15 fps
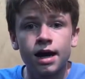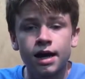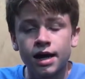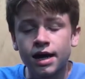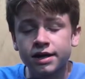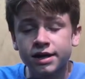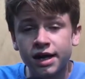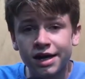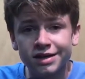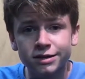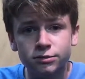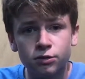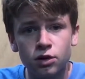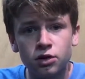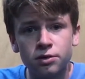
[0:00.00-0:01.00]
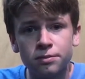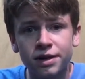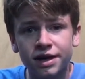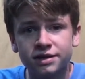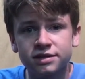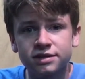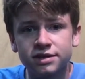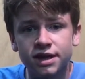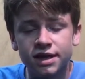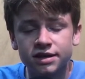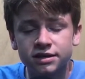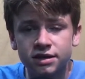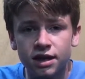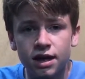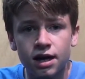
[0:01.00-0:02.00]
Hey guys, welcome back to
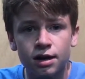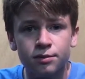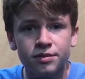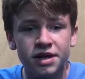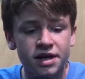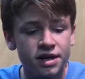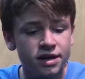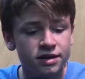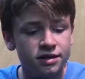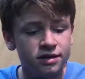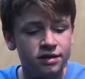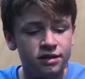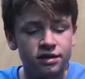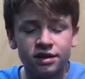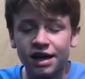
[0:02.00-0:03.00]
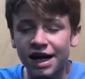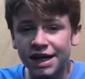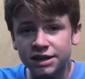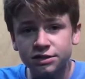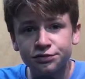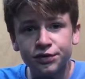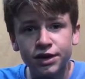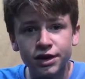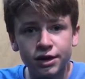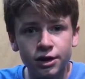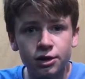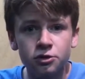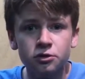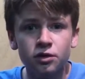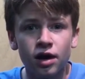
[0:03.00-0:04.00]
Tech Time, and last
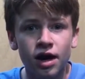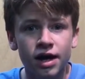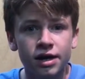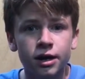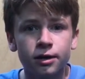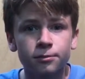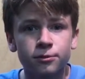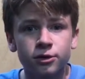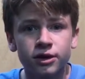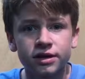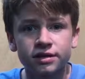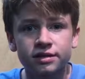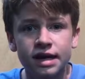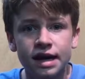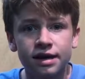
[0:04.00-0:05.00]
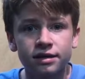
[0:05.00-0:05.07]
video I upgraded that